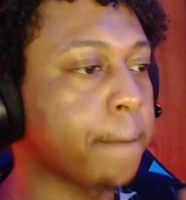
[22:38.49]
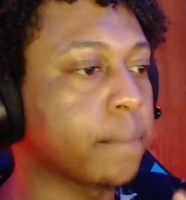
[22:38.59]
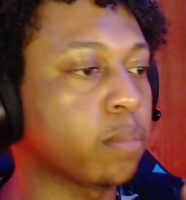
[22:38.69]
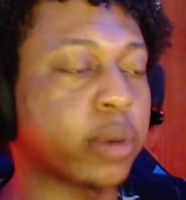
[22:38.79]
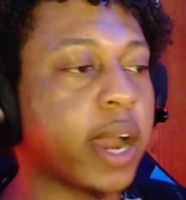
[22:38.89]

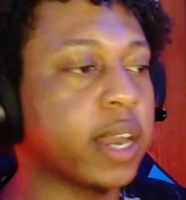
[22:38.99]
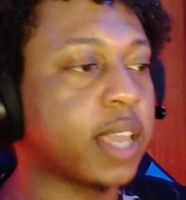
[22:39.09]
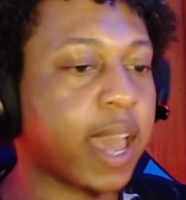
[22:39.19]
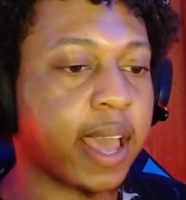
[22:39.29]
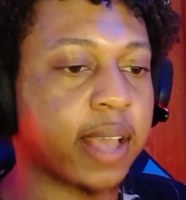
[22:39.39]

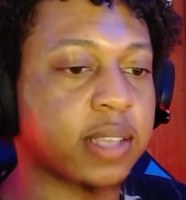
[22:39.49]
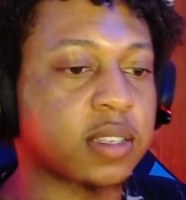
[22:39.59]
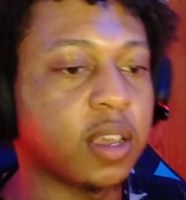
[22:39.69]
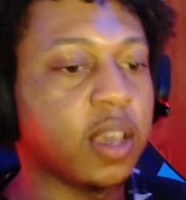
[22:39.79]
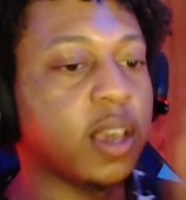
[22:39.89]
broadcast
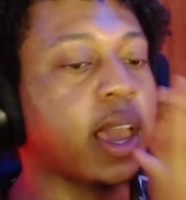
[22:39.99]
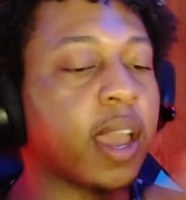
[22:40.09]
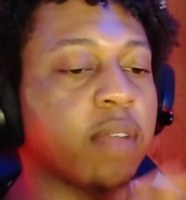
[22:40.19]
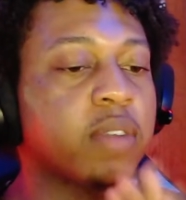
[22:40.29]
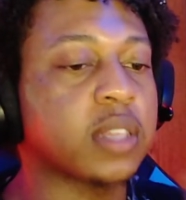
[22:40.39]

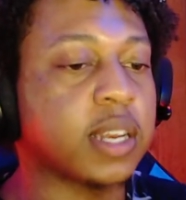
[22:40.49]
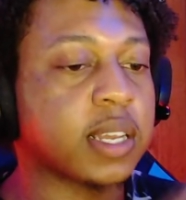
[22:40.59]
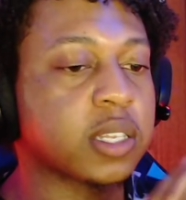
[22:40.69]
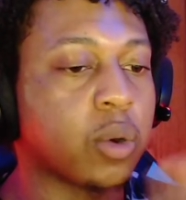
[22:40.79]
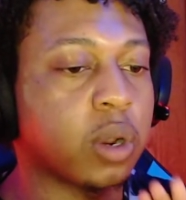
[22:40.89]
everything that's
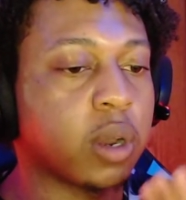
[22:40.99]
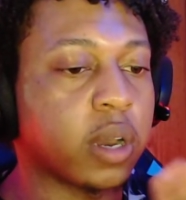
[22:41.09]
going on.